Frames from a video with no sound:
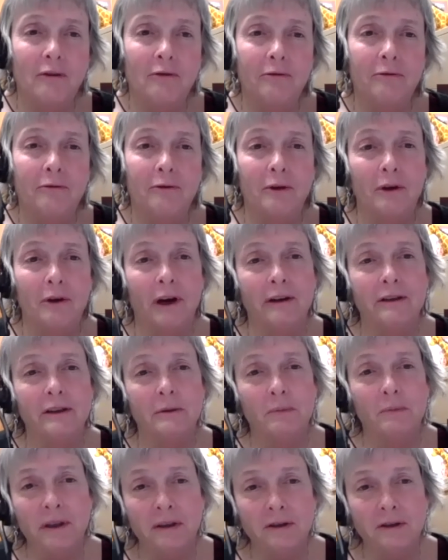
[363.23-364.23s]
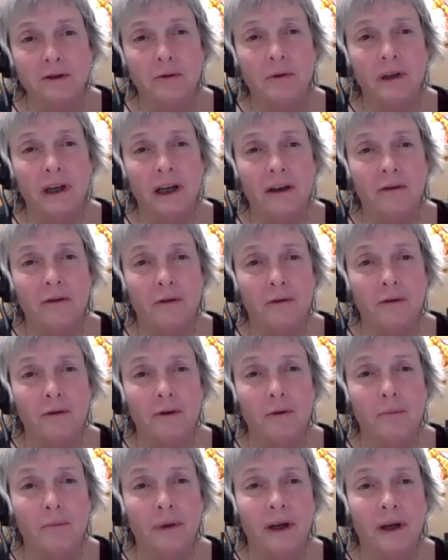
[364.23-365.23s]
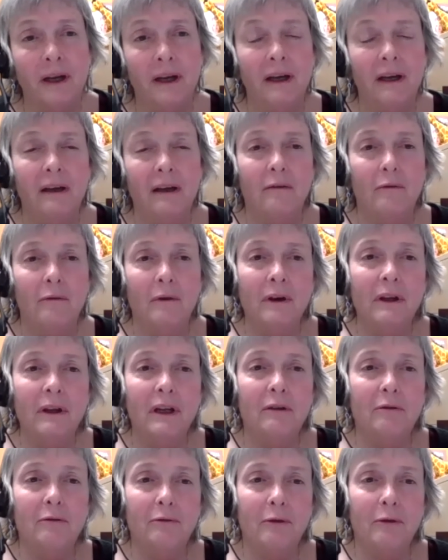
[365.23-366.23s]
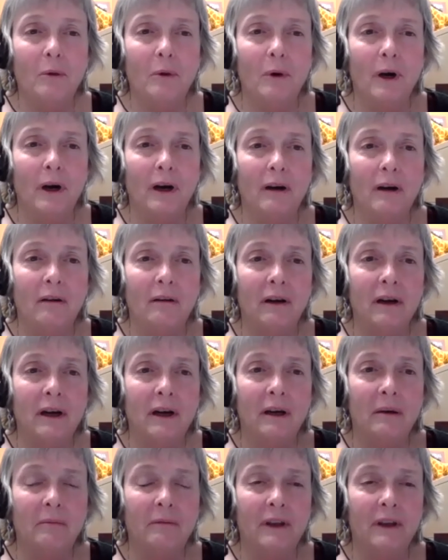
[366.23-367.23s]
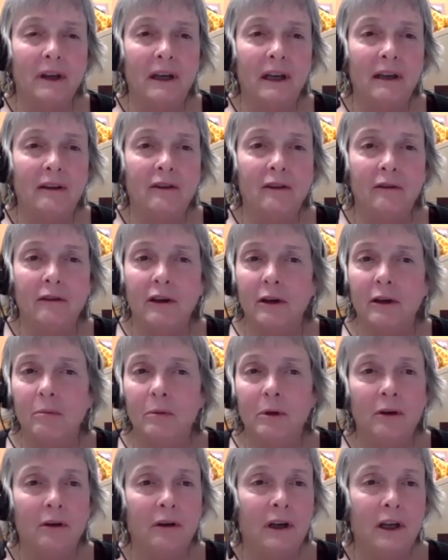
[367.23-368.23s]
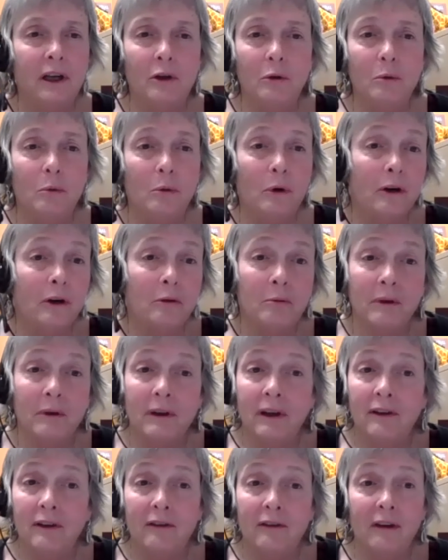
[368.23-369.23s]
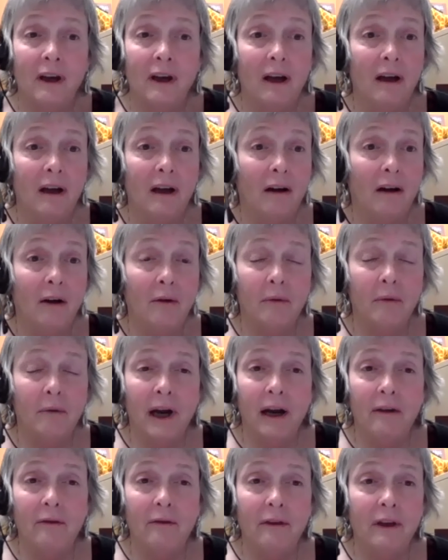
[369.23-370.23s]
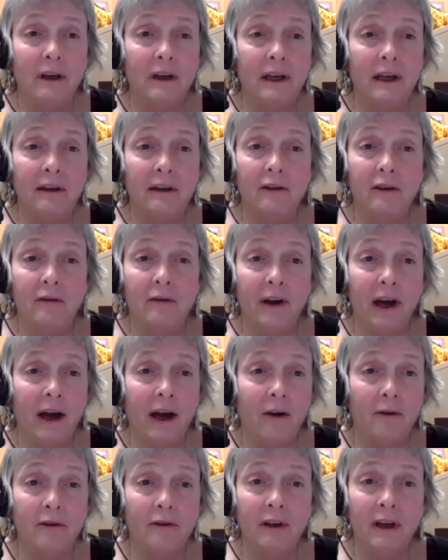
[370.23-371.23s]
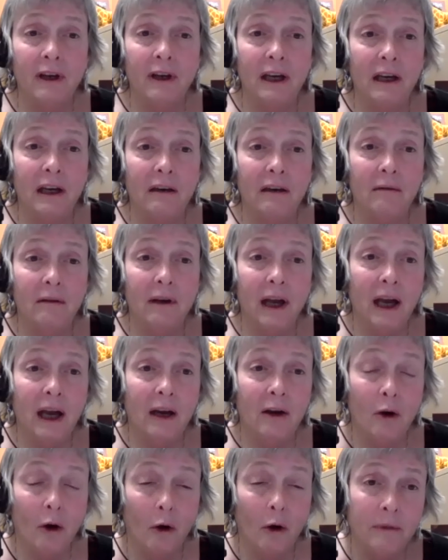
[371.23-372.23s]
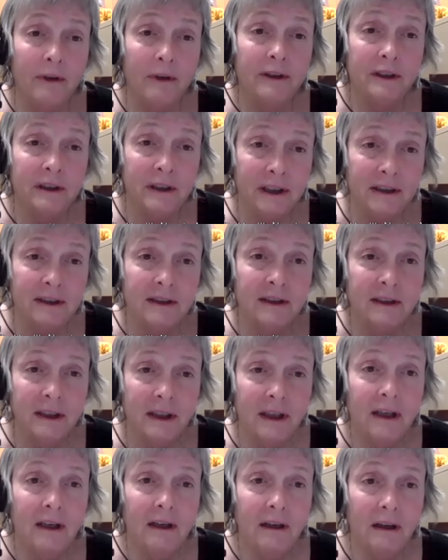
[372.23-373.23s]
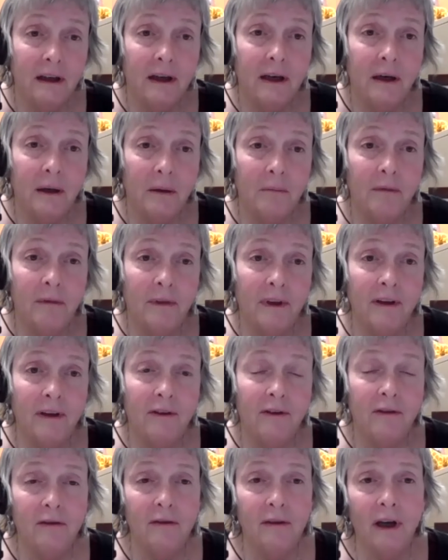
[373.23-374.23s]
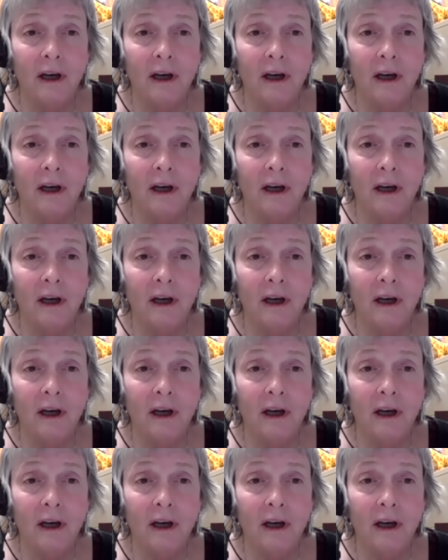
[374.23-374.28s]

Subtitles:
for our spiritual health group, really for the needs of the community. You worked with us around the needs of housing and homelessness this